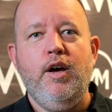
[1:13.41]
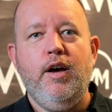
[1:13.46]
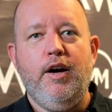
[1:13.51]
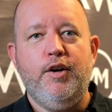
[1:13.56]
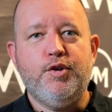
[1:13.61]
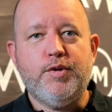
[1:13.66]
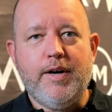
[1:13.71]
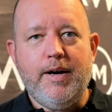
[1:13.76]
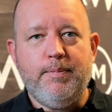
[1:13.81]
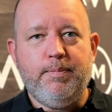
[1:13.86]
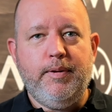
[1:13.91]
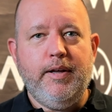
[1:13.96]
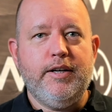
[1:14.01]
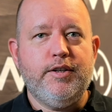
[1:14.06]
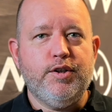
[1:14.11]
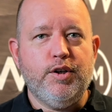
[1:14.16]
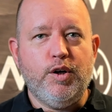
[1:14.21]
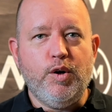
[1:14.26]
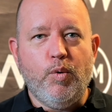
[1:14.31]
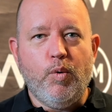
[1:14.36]
a
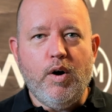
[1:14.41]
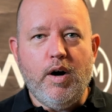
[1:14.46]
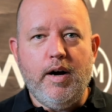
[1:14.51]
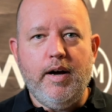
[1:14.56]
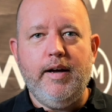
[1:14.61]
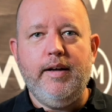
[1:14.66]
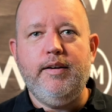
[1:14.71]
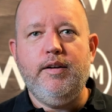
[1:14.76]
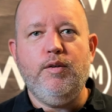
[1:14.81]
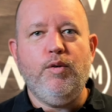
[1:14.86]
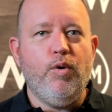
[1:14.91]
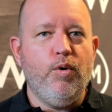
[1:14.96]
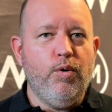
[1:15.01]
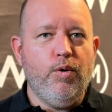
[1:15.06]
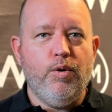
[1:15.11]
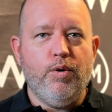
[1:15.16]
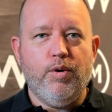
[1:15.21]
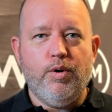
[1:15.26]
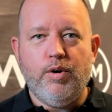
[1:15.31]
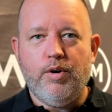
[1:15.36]
triplex, a quad,
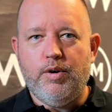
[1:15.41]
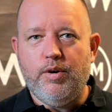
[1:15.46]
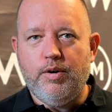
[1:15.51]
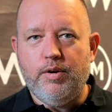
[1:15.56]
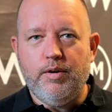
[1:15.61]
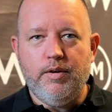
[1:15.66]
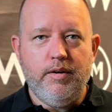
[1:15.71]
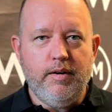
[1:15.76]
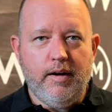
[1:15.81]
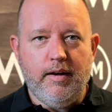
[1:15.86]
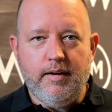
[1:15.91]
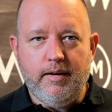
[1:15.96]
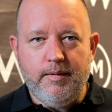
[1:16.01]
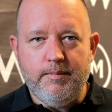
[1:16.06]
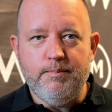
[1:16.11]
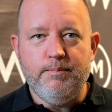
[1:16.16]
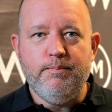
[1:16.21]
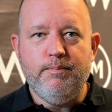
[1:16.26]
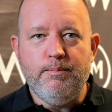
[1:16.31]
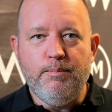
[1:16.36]
or
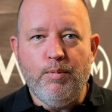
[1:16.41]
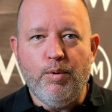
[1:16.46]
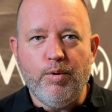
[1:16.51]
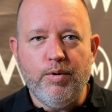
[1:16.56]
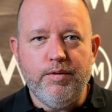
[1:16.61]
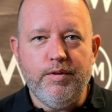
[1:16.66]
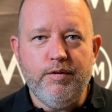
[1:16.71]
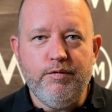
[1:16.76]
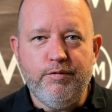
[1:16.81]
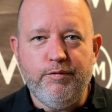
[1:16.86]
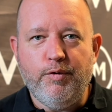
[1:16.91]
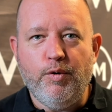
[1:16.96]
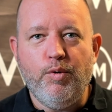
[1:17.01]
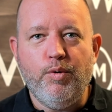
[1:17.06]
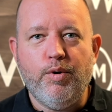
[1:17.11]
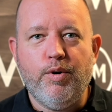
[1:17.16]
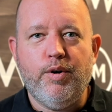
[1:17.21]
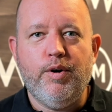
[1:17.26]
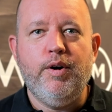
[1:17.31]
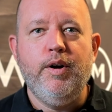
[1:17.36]
more than
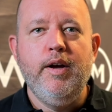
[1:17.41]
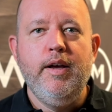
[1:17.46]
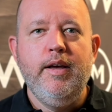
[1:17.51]
four